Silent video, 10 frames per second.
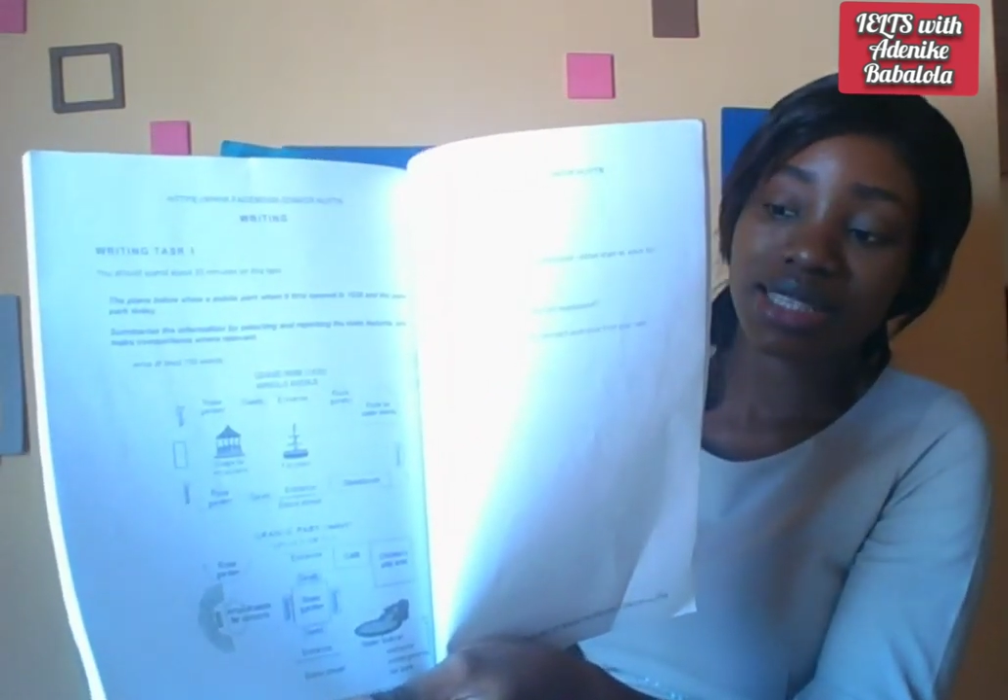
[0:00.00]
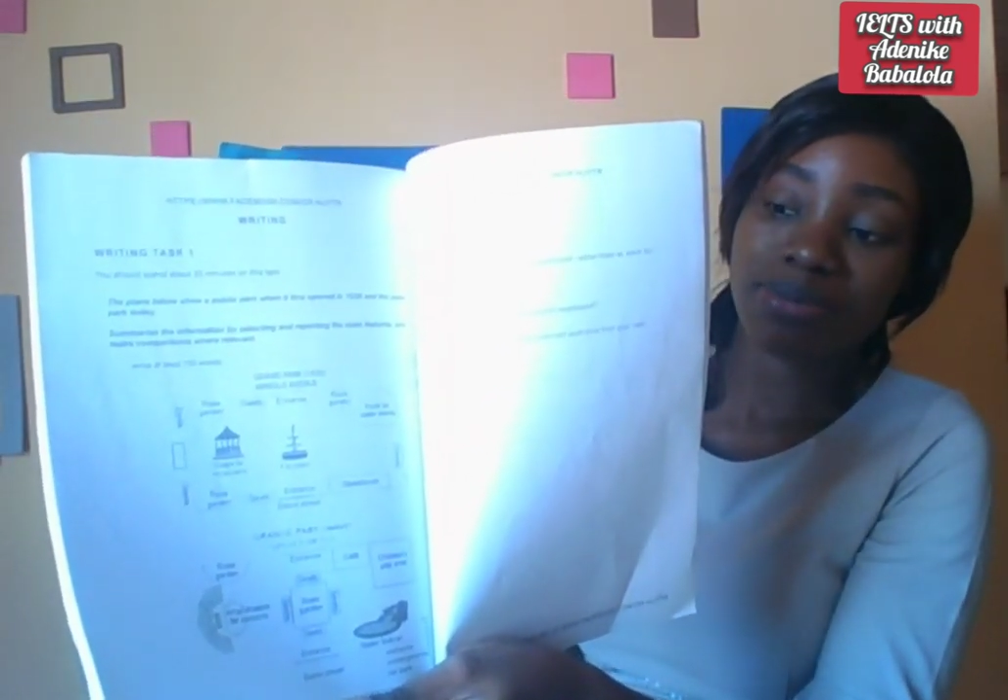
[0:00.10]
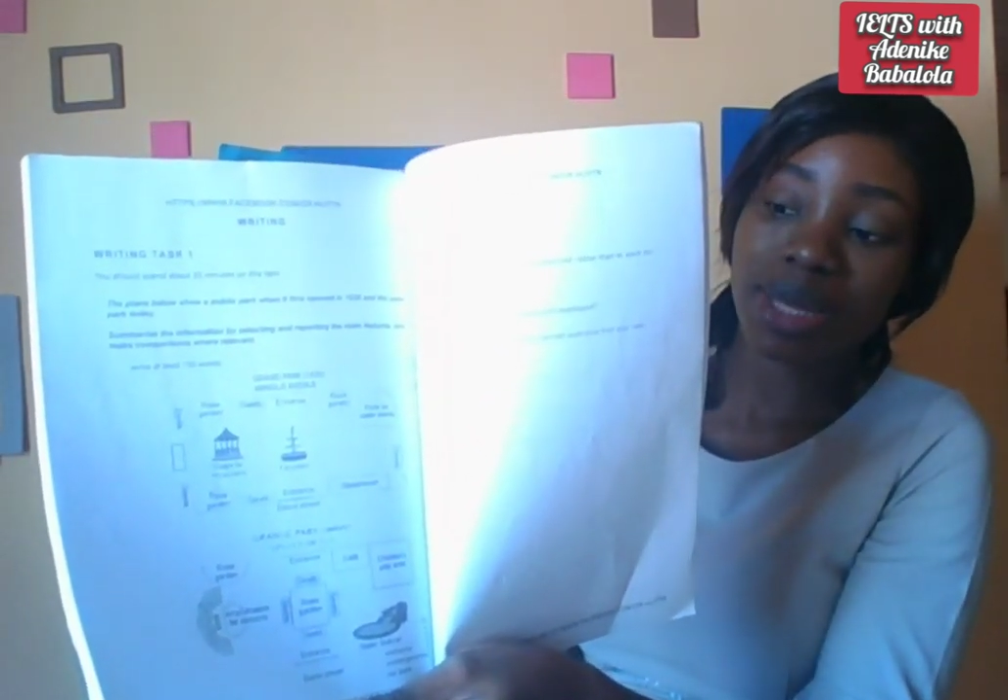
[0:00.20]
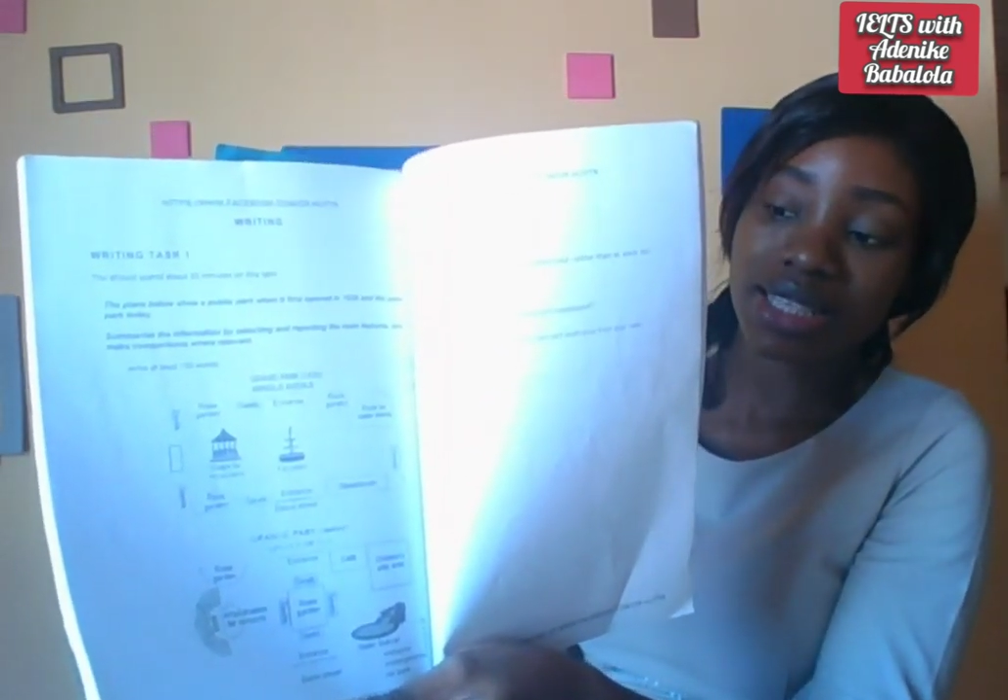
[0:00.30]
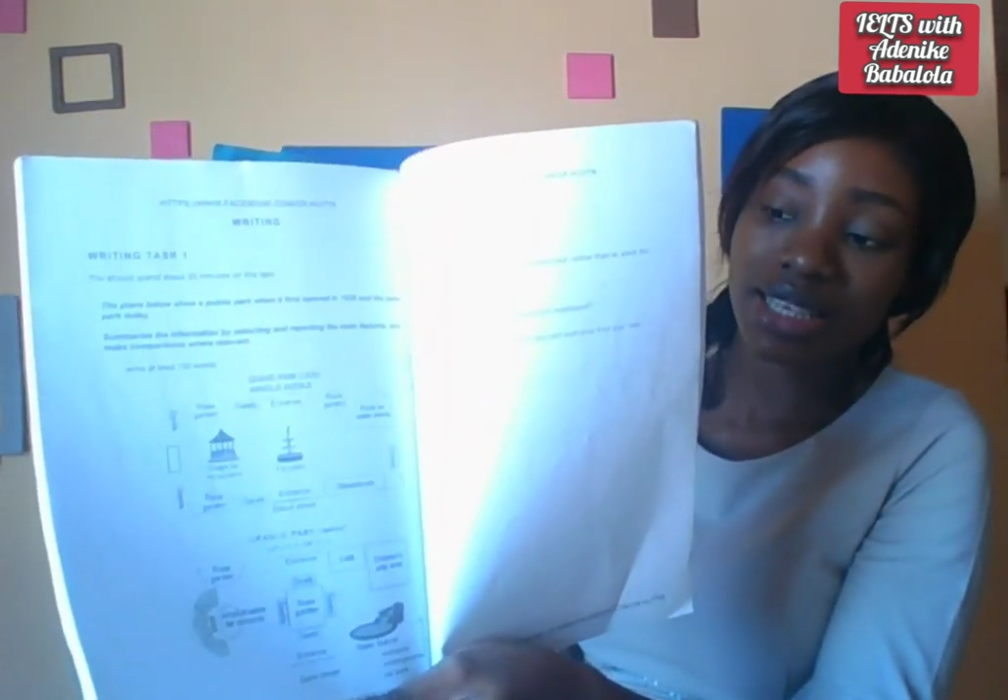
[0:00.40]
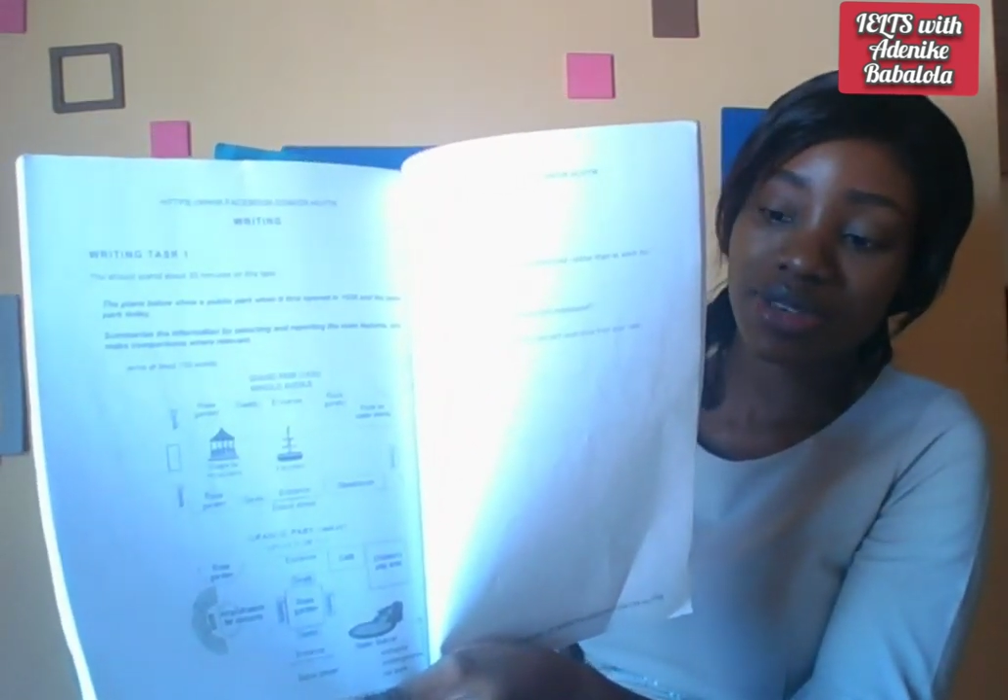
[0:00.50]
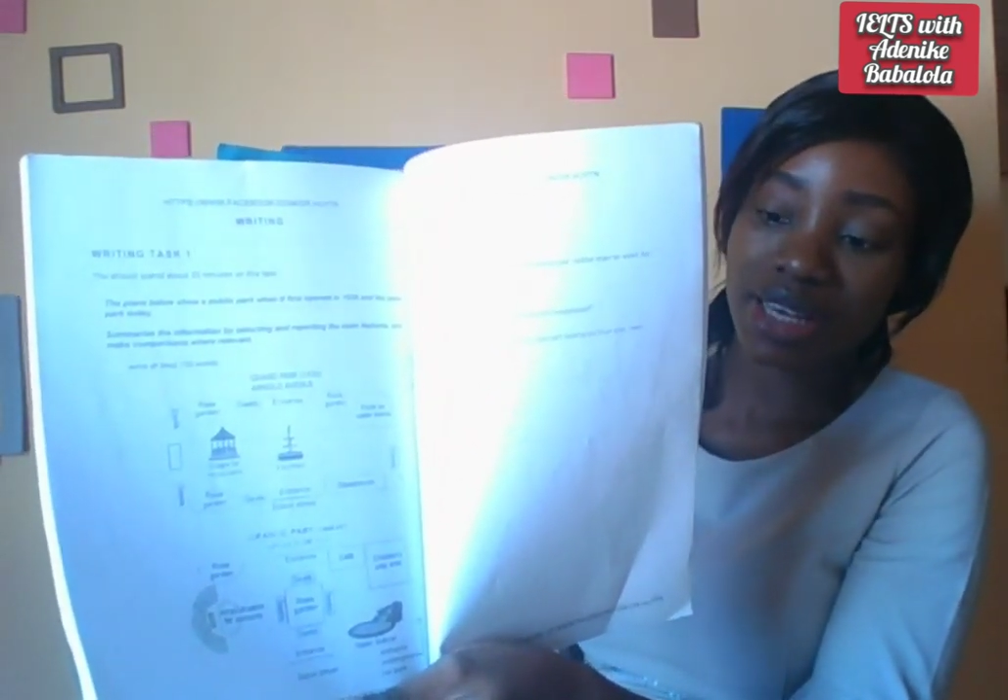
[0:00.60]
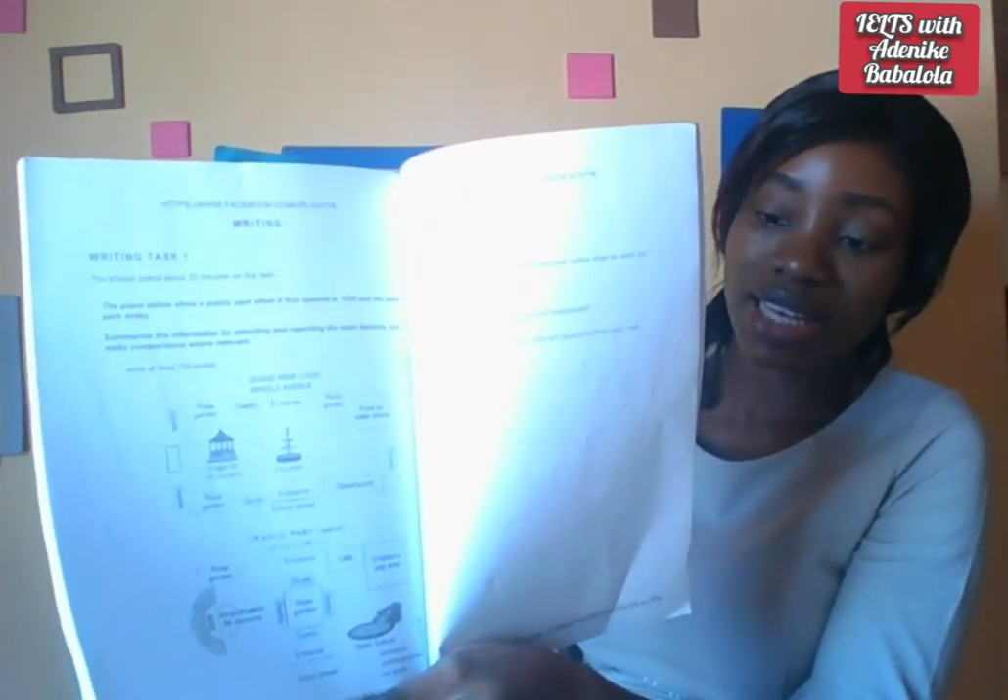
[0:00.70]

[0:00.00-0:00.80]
the basic